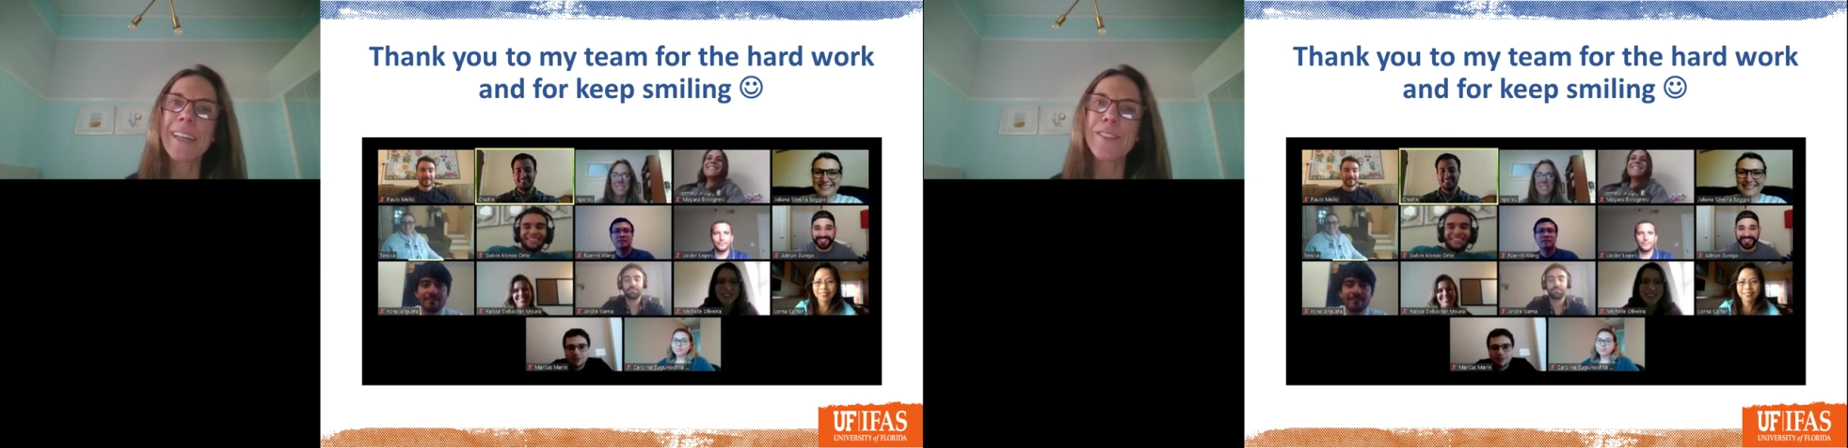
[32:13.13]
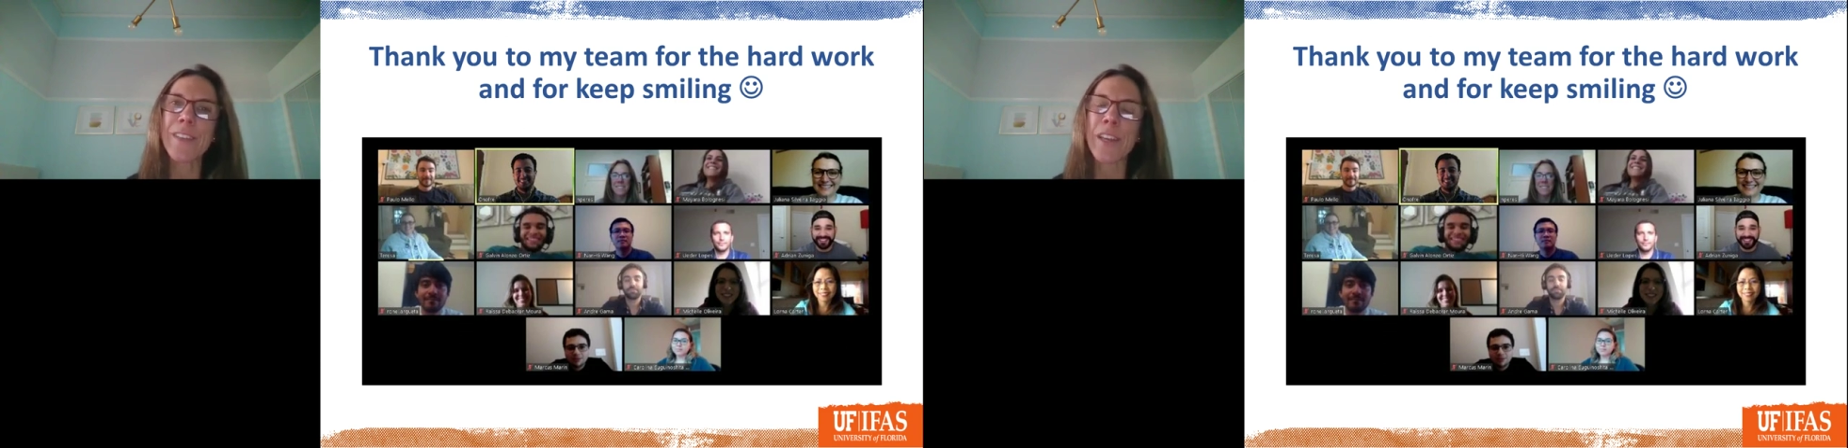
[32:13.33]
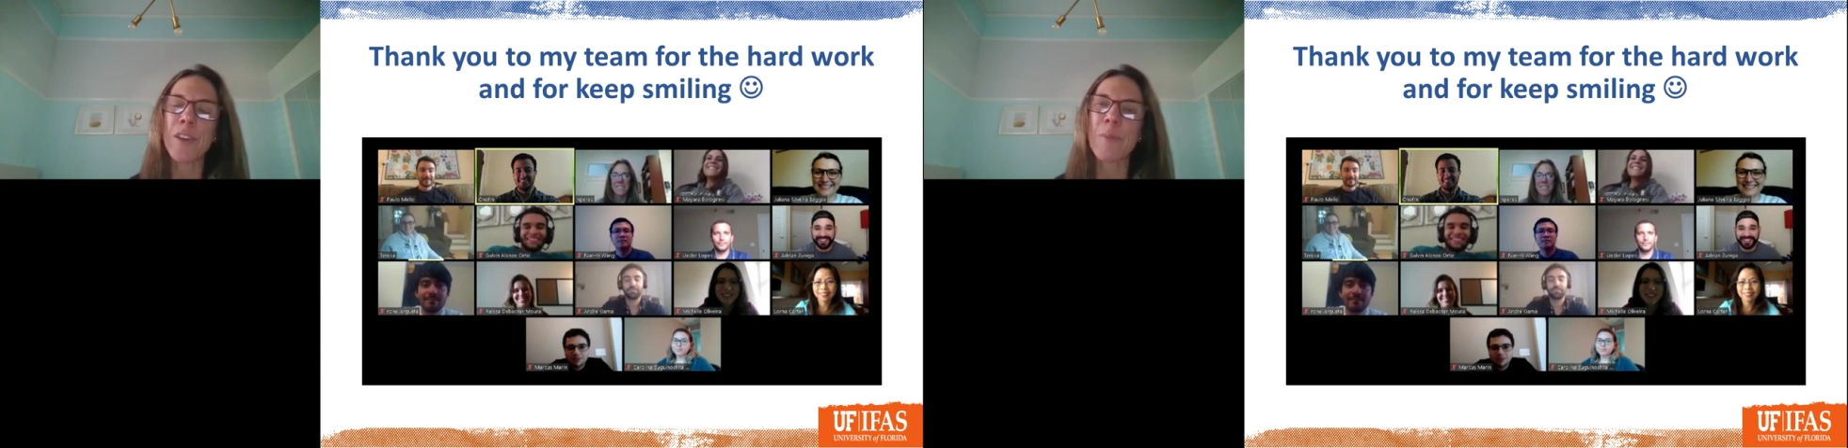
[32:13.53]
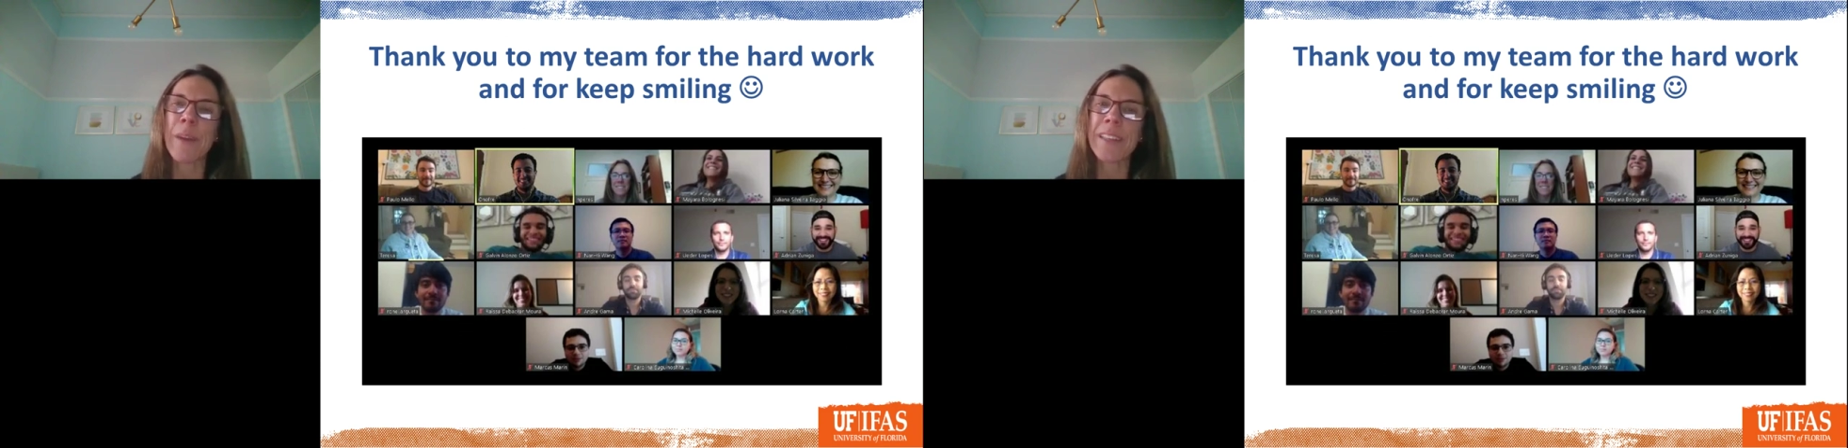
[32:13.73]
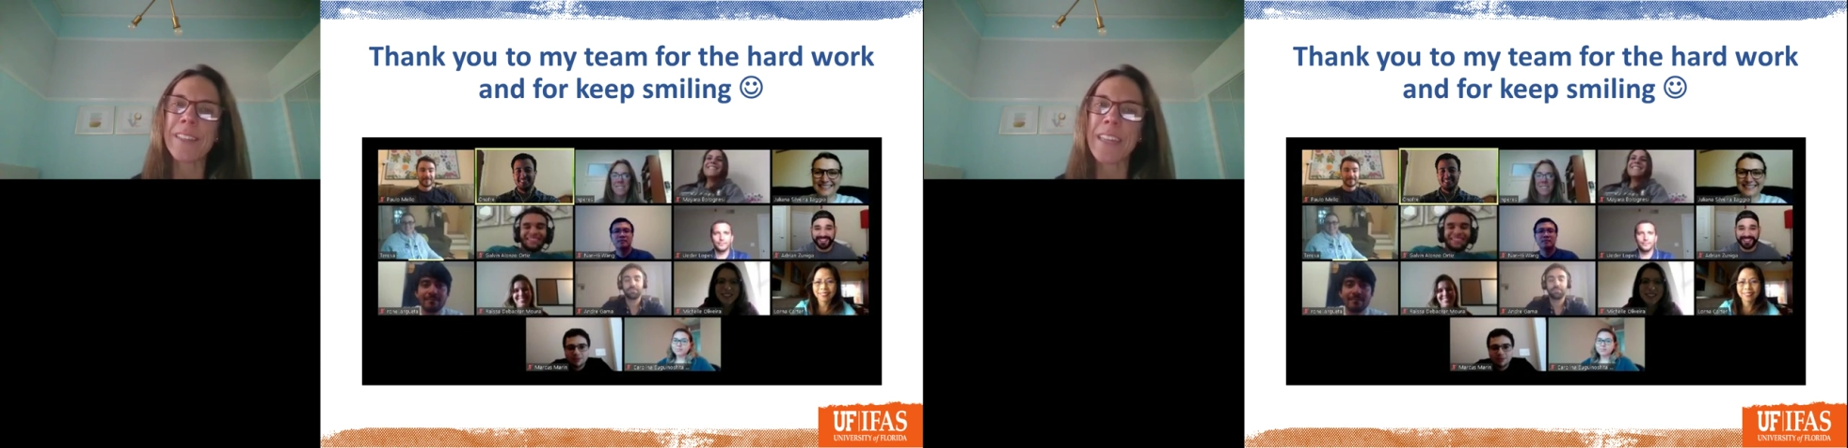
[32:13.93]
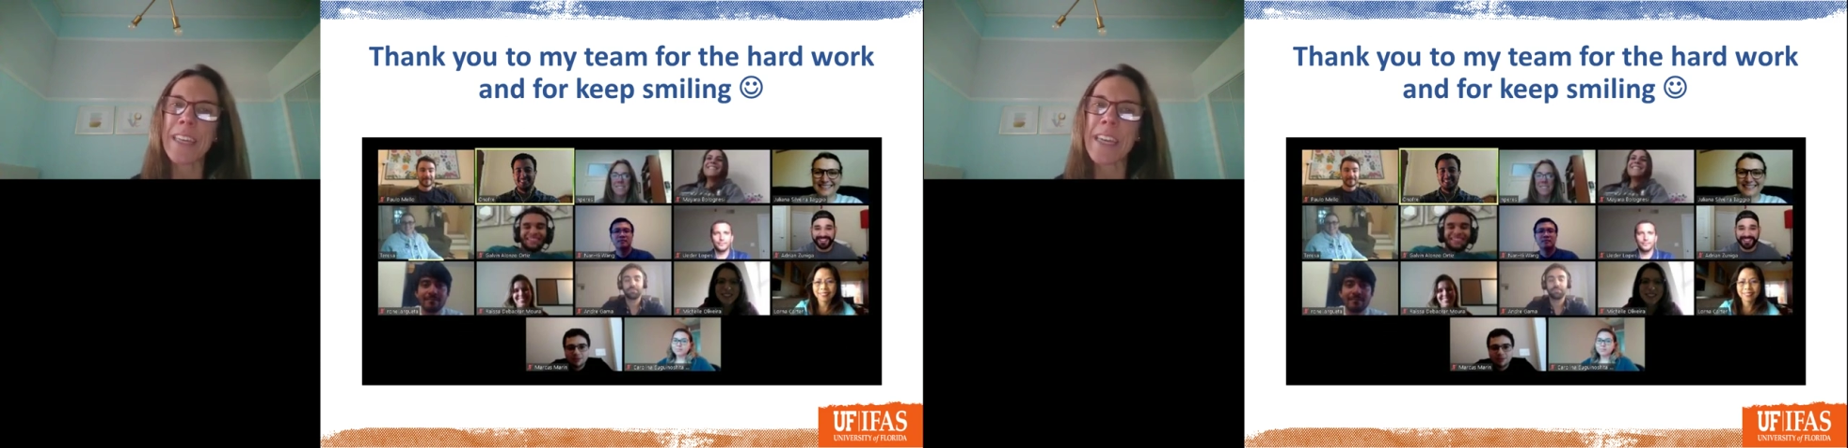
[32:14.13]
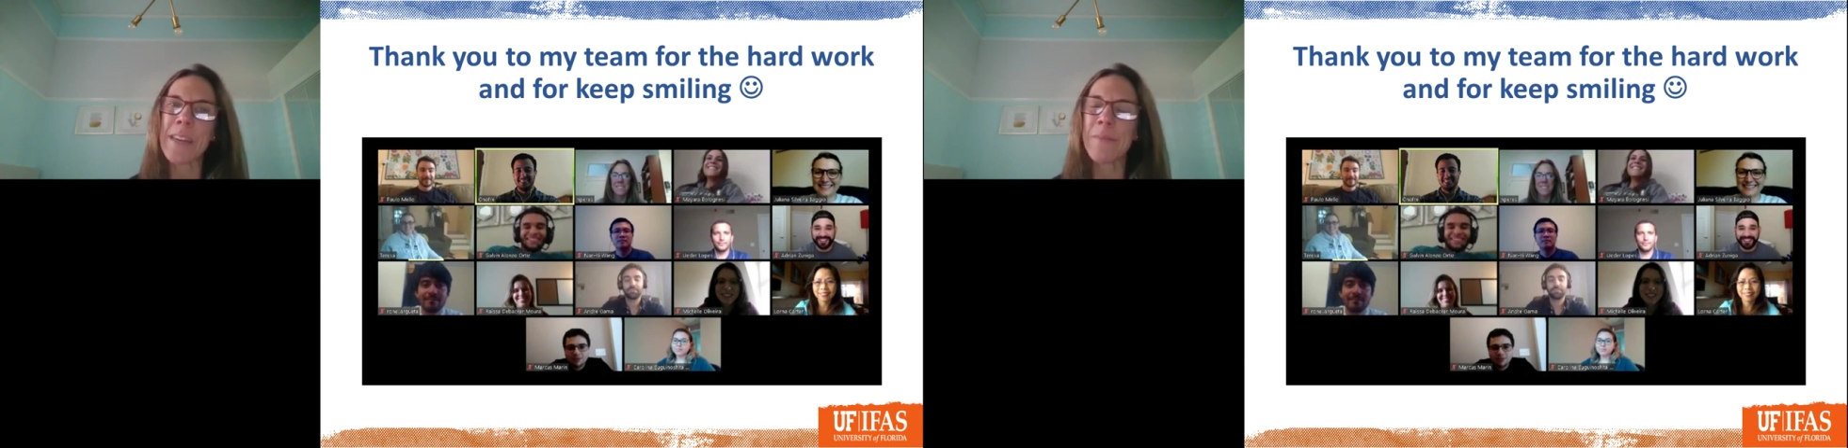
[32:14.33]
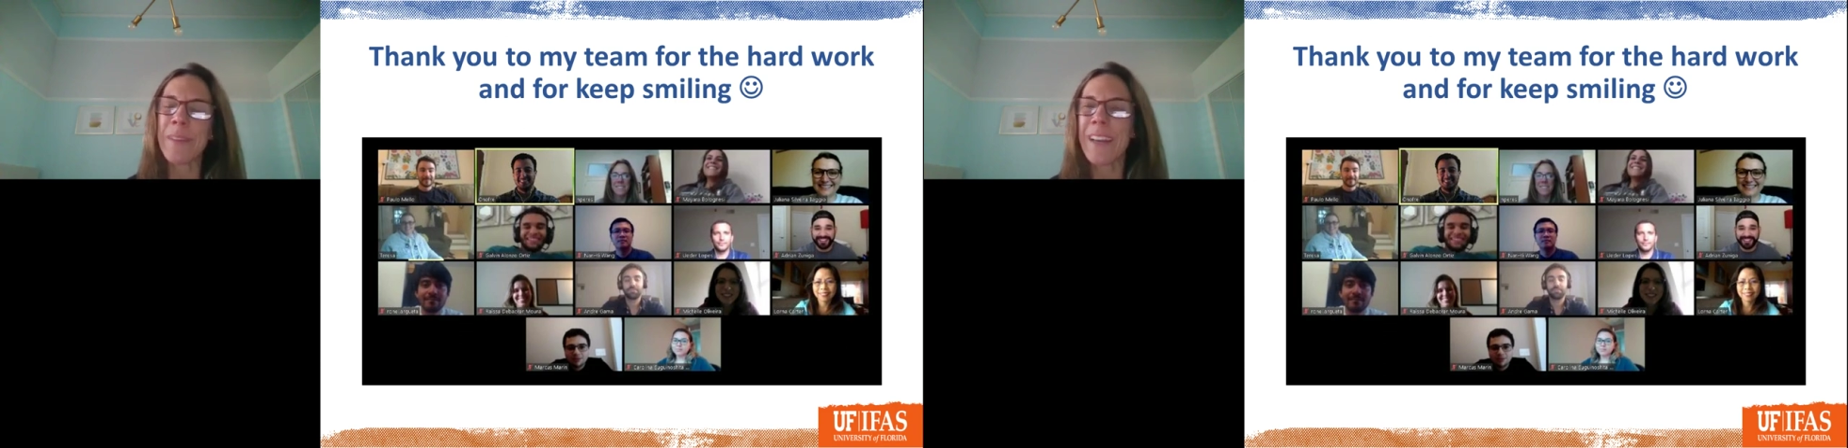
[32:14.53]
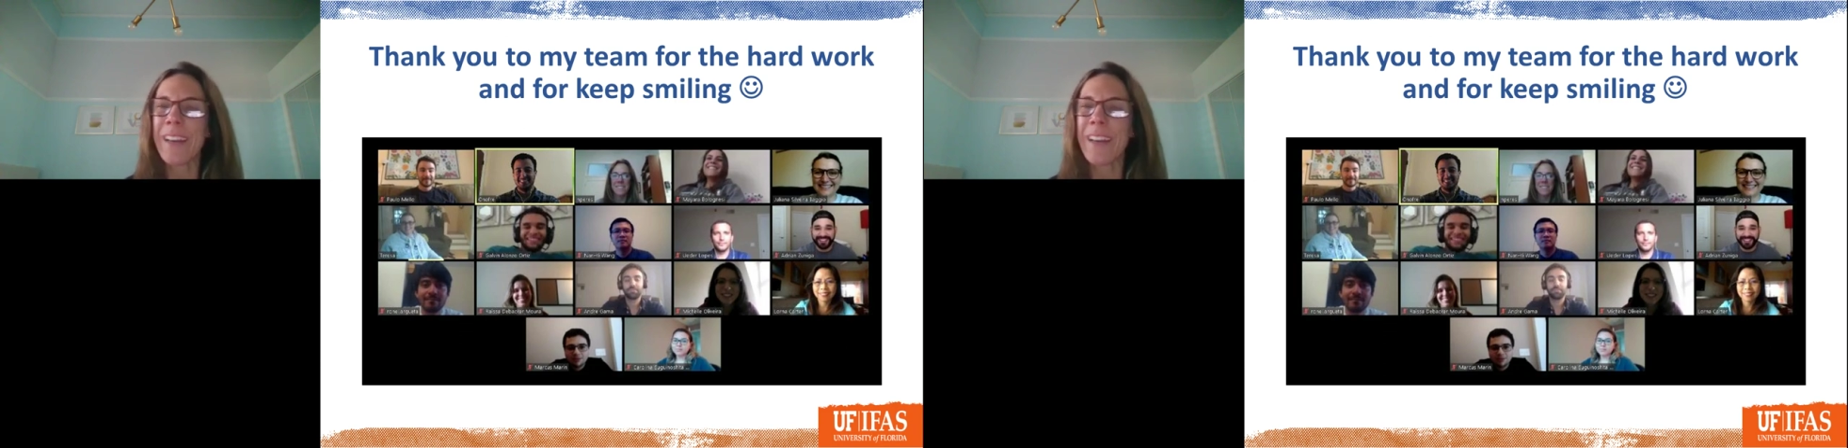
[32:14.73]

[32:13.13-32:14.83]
thank you, my team,